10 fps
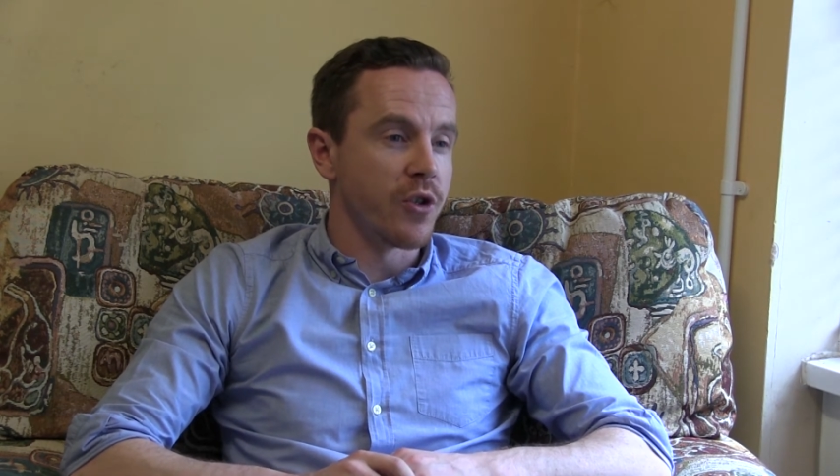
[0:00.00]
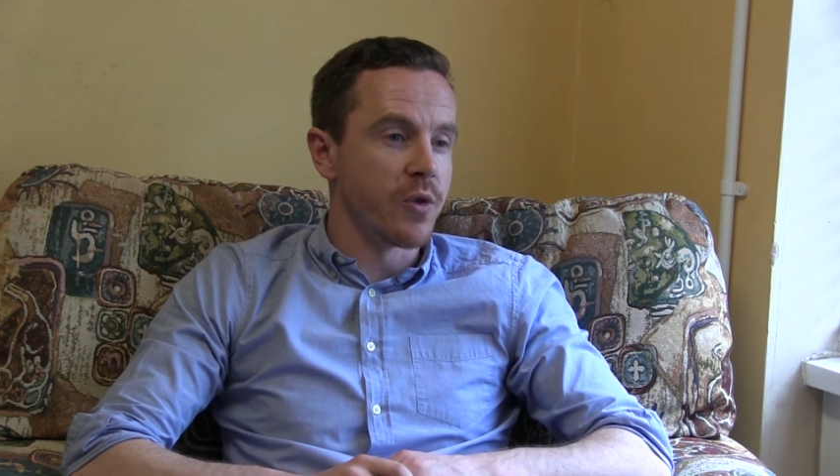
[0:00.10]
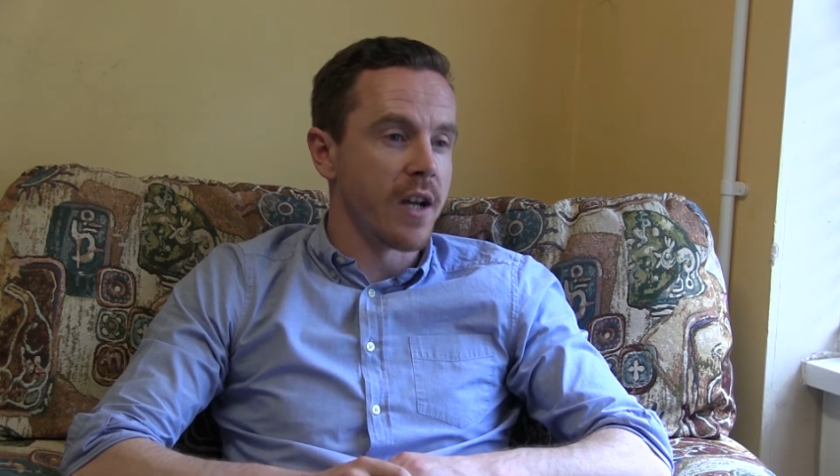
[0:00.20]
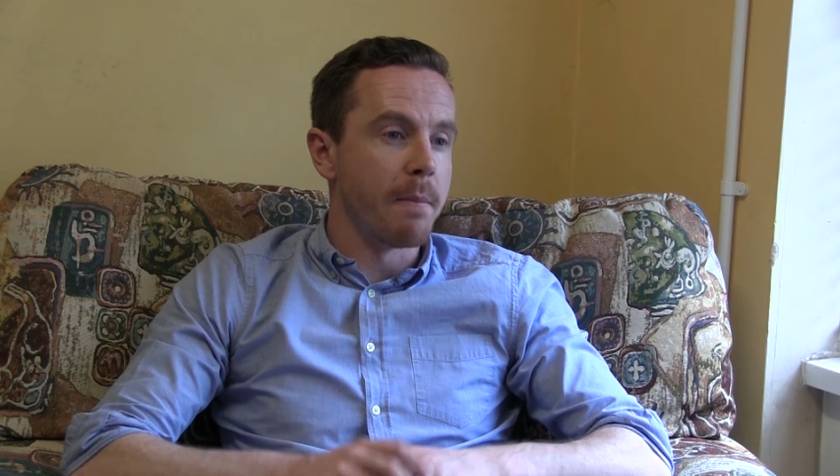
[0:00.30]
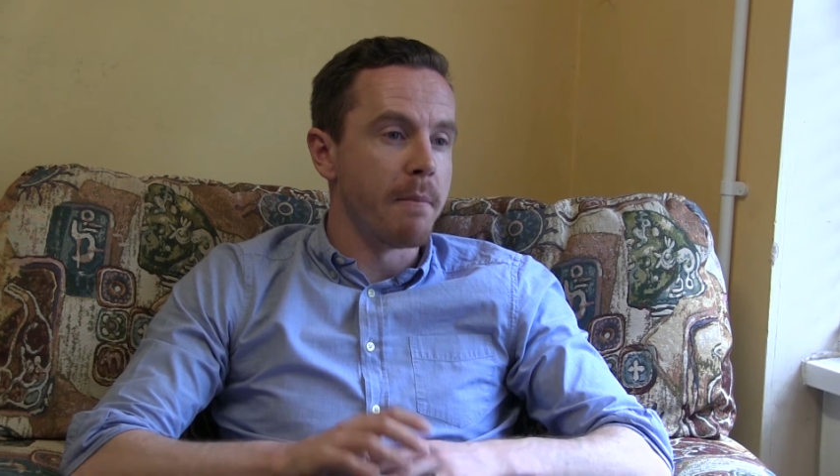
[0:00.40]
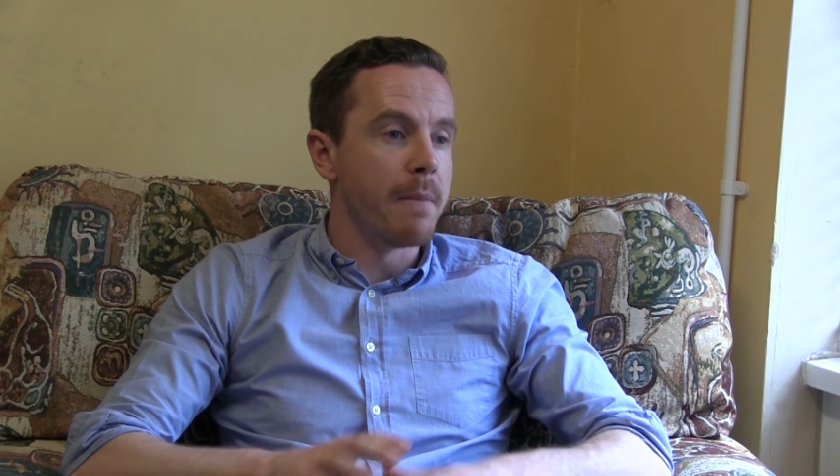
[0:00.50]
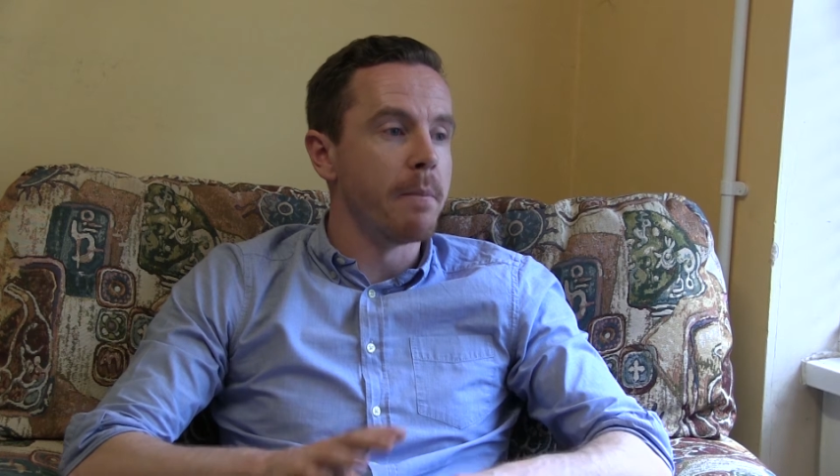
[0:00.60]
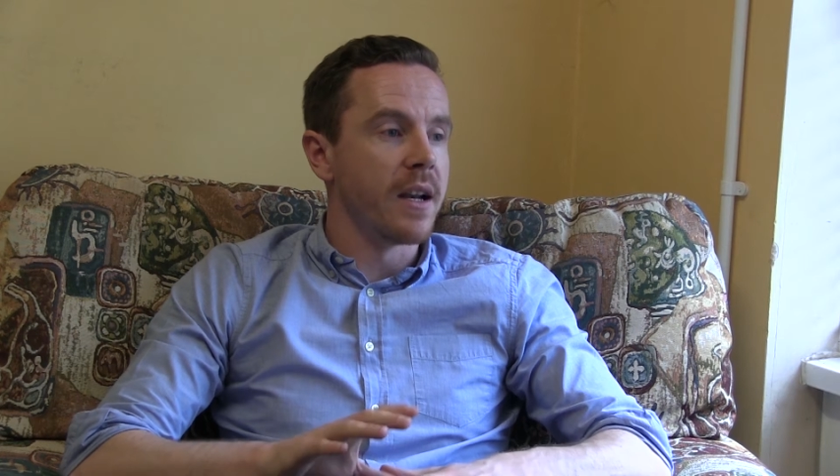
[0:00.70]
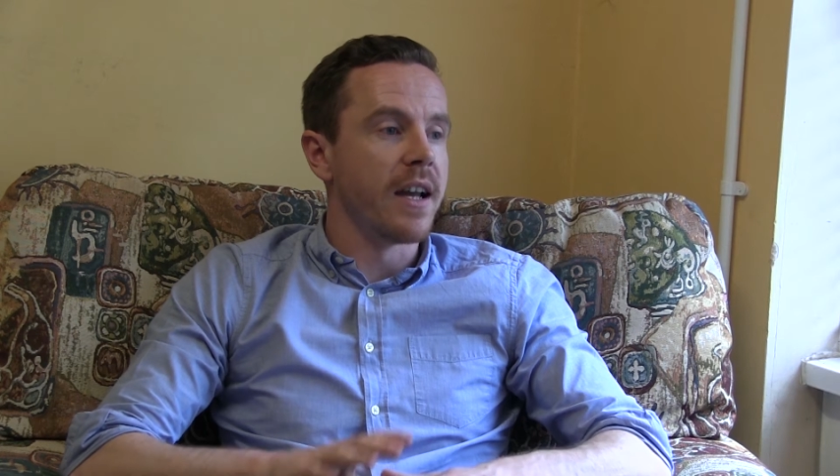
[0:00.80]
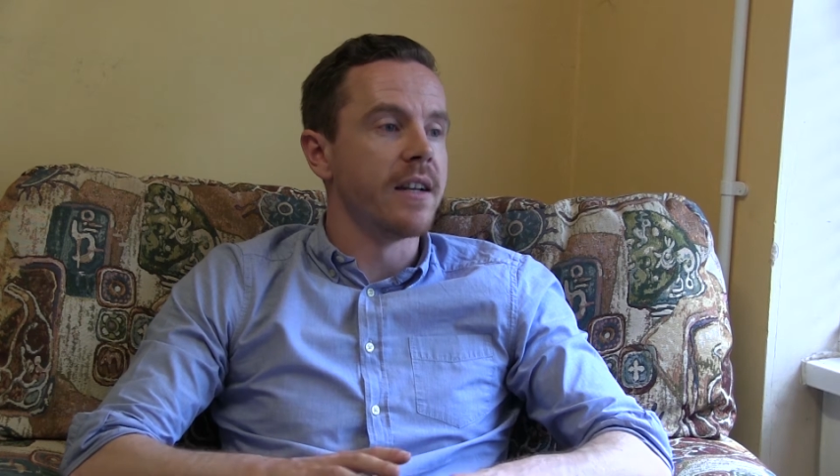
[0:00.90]
which was our
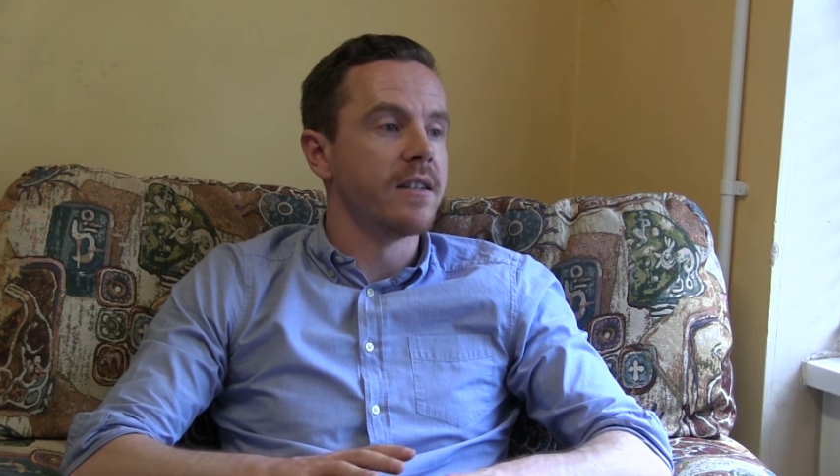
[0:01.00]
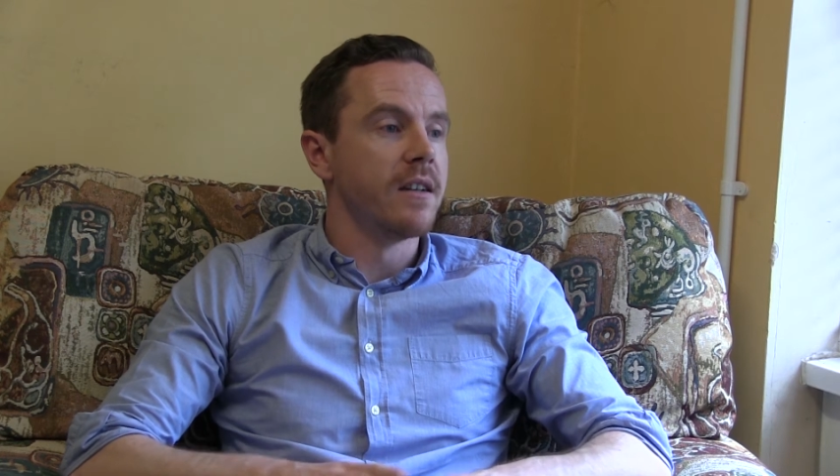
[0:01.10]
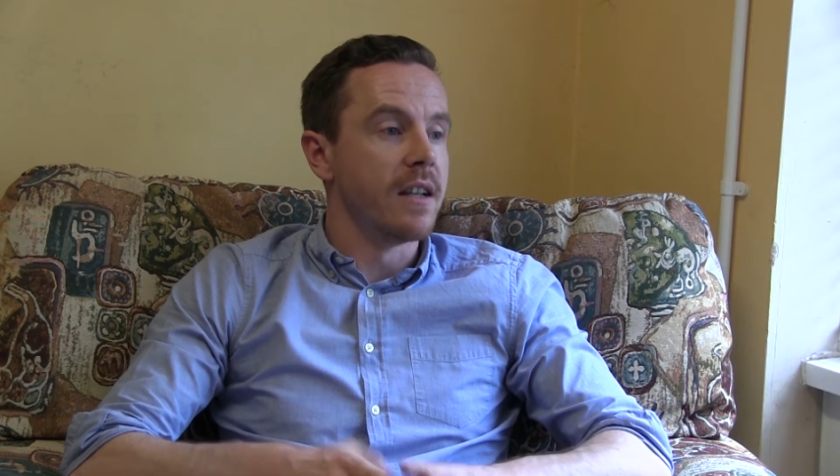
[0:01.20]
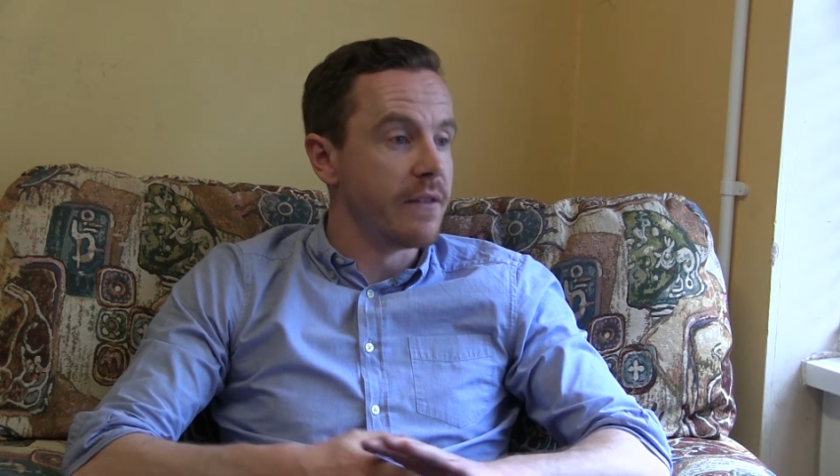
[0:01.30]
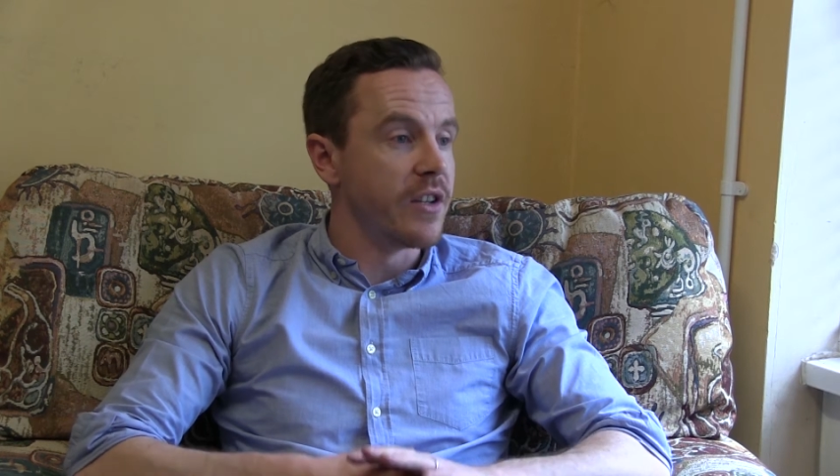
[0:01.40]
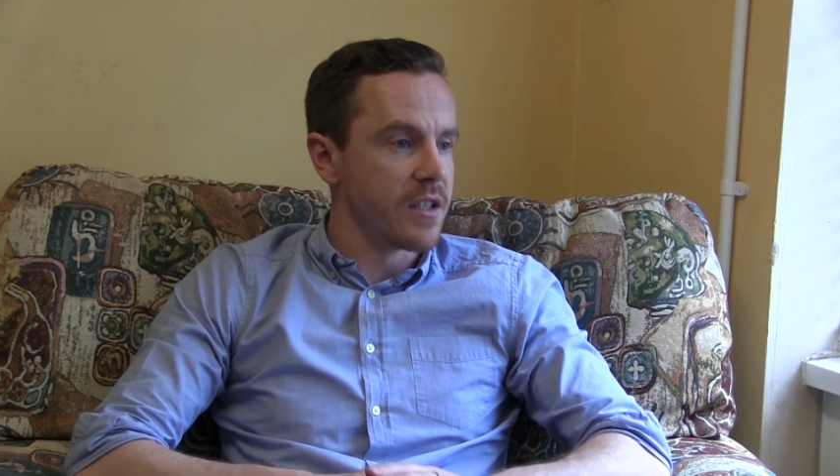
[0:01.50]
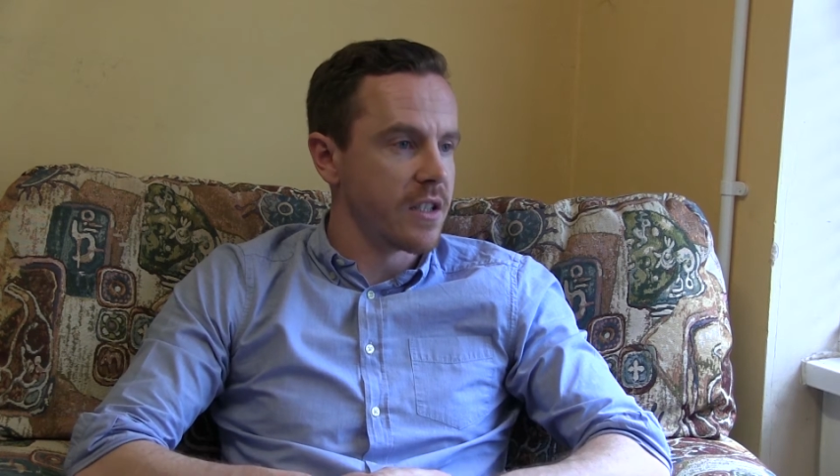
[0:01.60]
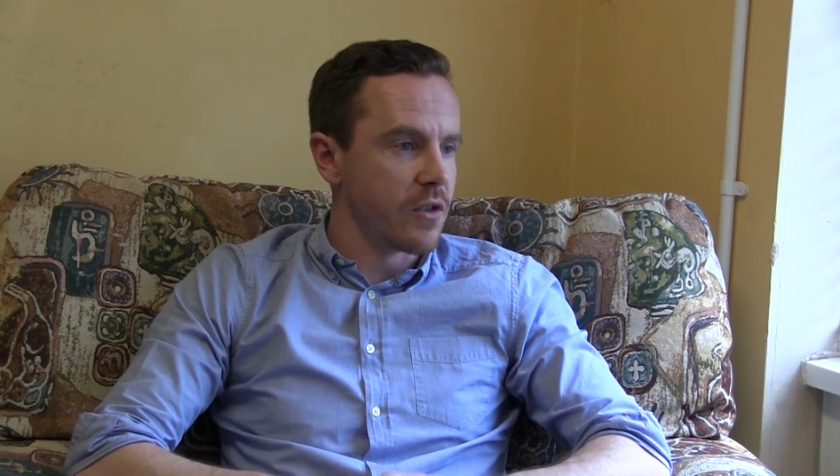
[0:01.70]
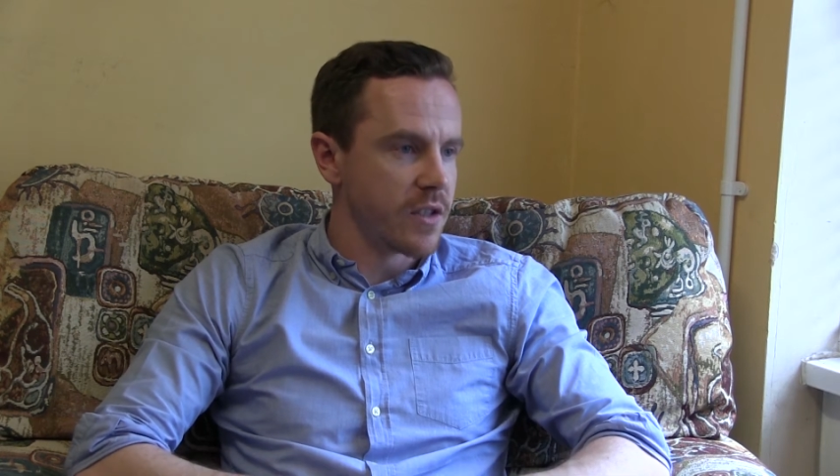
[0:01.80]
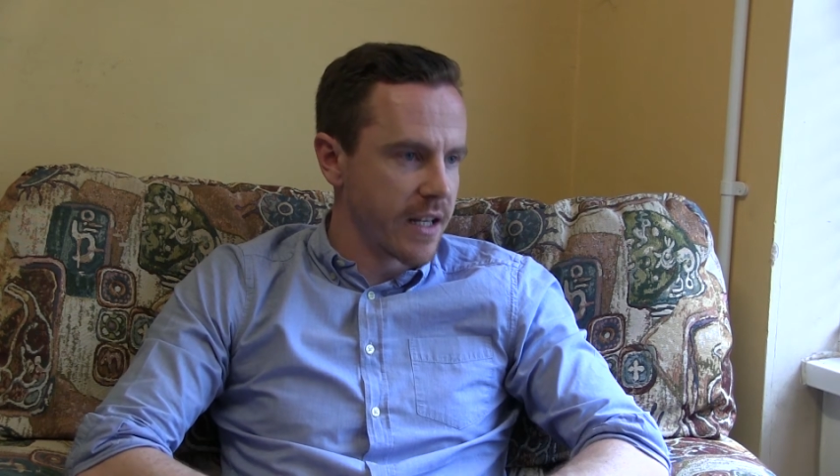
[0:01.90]
member-led living
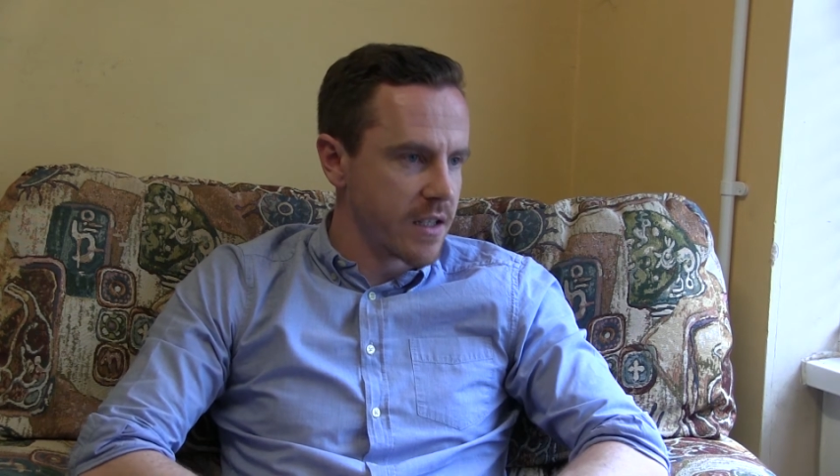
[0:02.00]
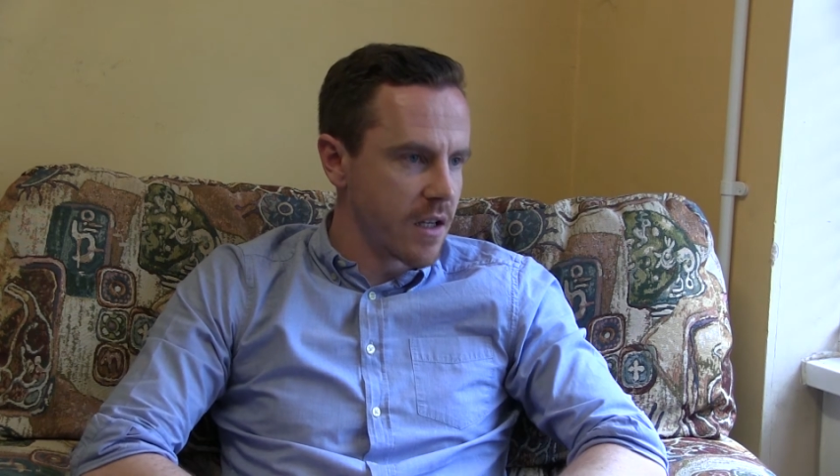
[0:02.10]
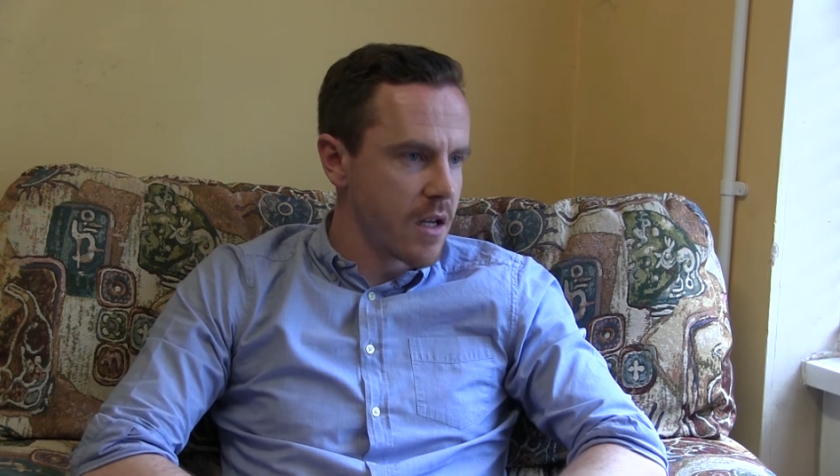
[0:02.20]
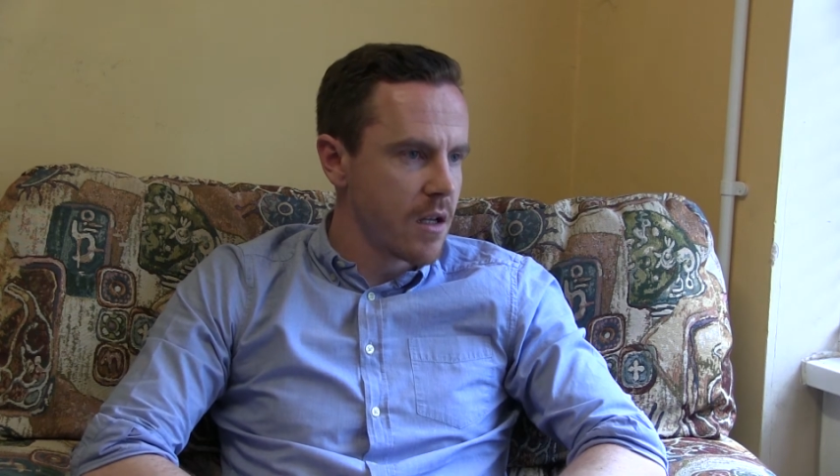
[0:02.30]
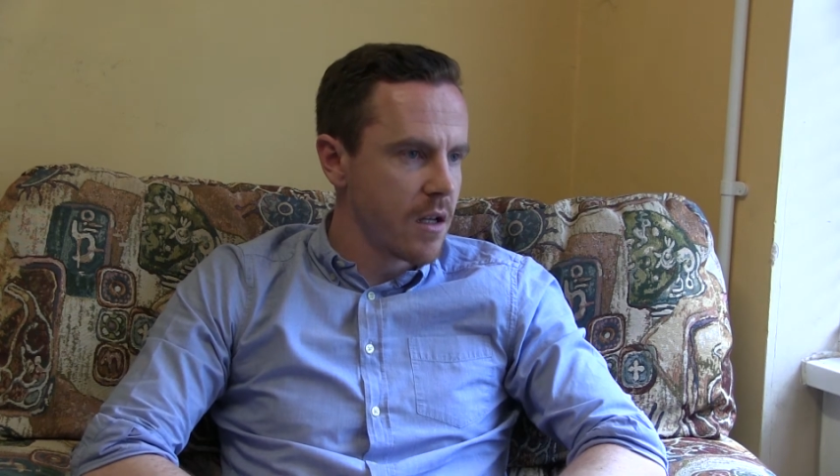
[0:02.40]
skills centre.